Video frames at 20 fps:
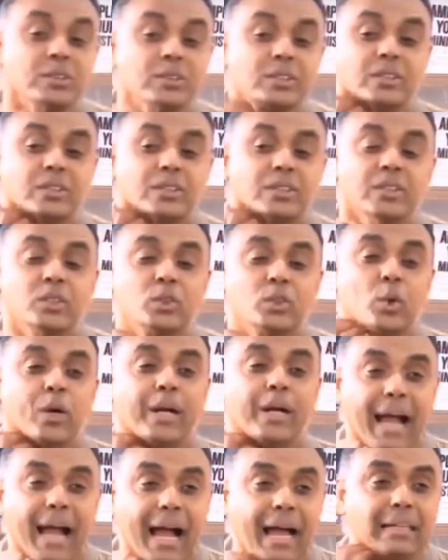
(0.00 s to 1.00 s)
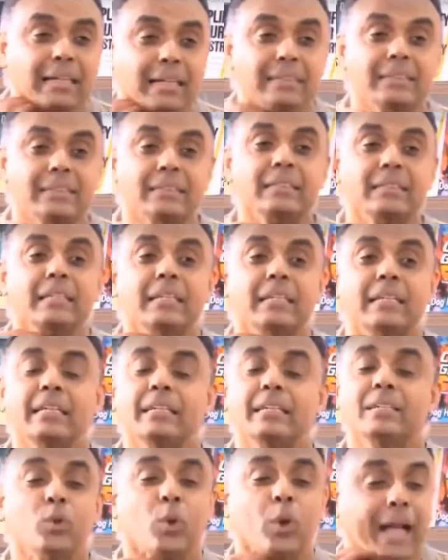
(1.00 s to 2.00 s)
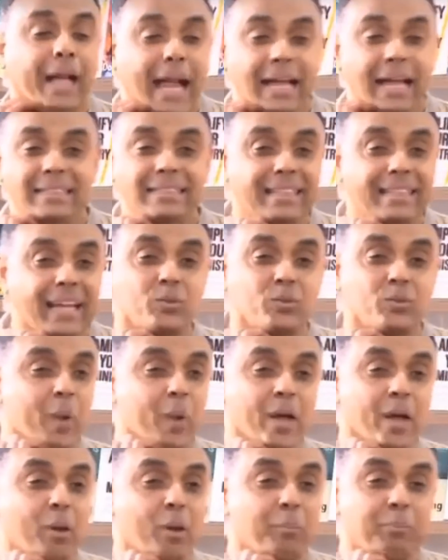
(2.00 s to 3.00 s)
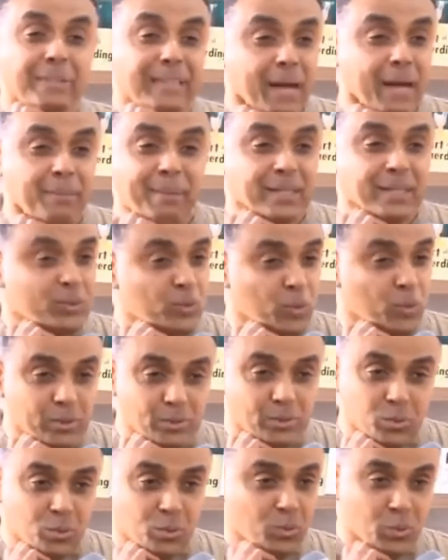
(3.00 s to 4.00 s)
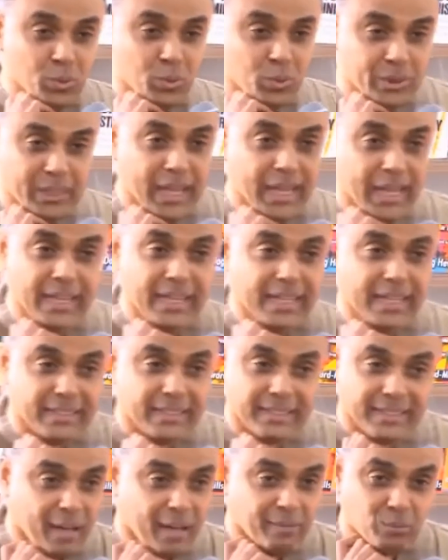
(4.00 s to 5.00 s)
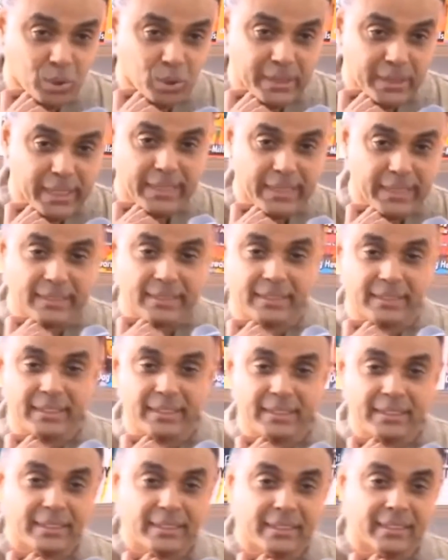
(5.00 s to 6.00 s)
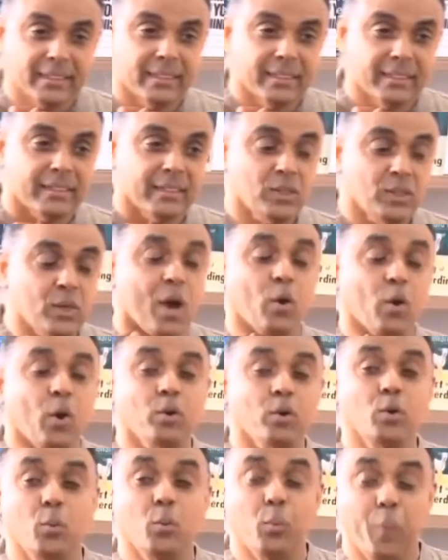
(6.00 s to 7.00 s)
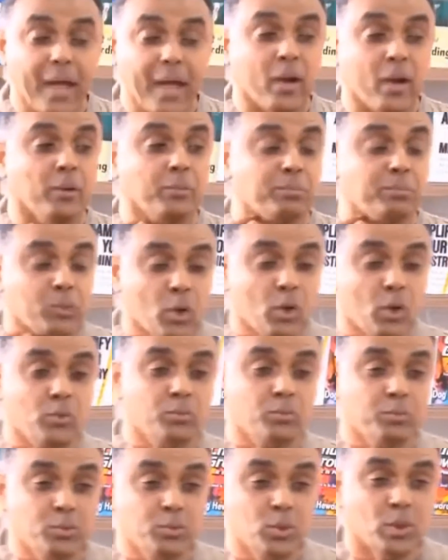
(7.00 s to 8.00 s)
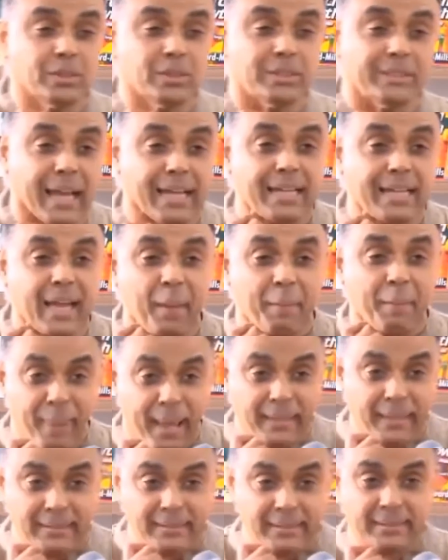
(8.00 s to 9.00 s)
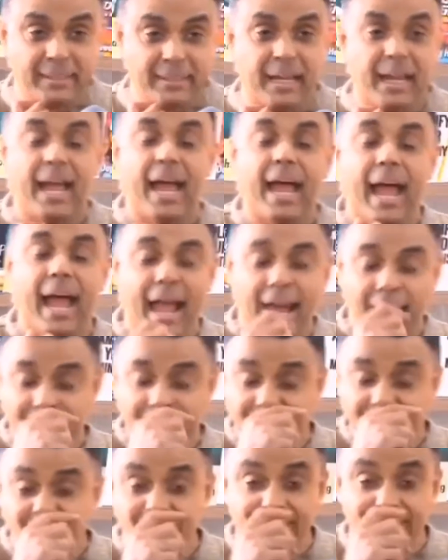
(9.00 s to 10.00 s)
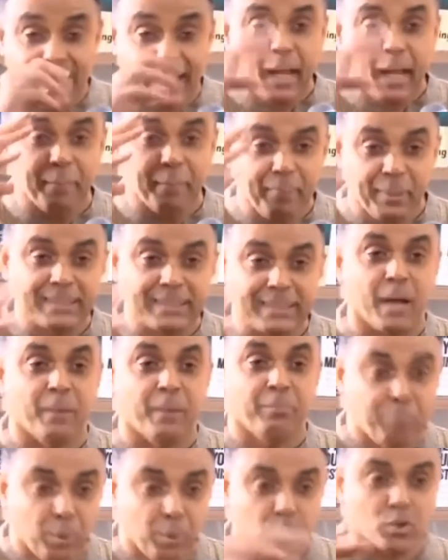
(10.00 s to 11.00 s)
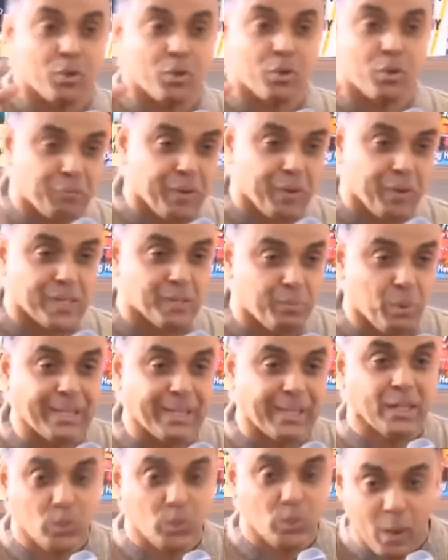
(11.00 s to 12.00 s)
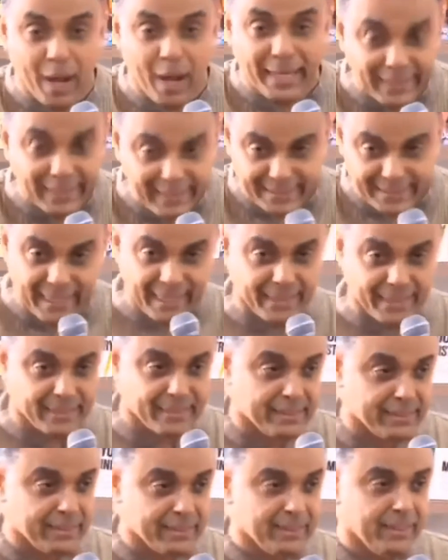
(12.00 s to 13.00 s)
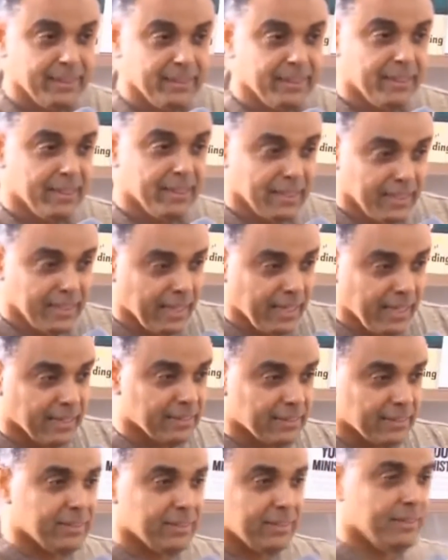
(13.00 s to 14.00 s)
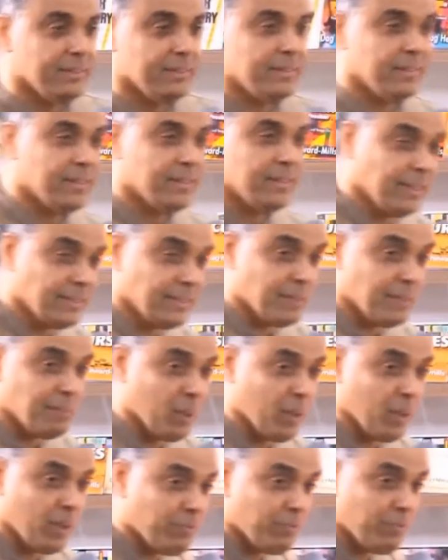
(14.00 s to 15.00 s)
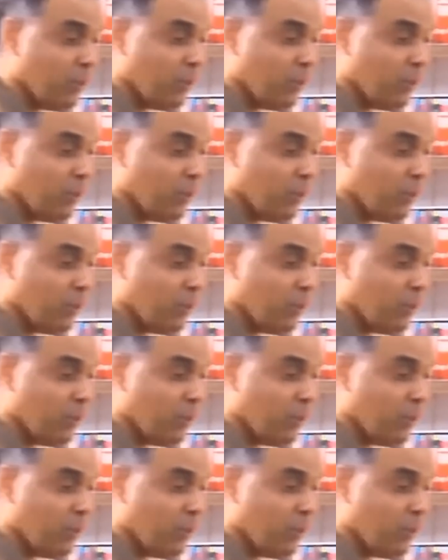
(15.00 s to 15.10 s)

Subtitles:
You can't just wear your pajamas to stay and come to church. You are going to wear your Sunday best and then take a picture and post on Facebook that you are in church. Wow. Yes. Is it beautiful?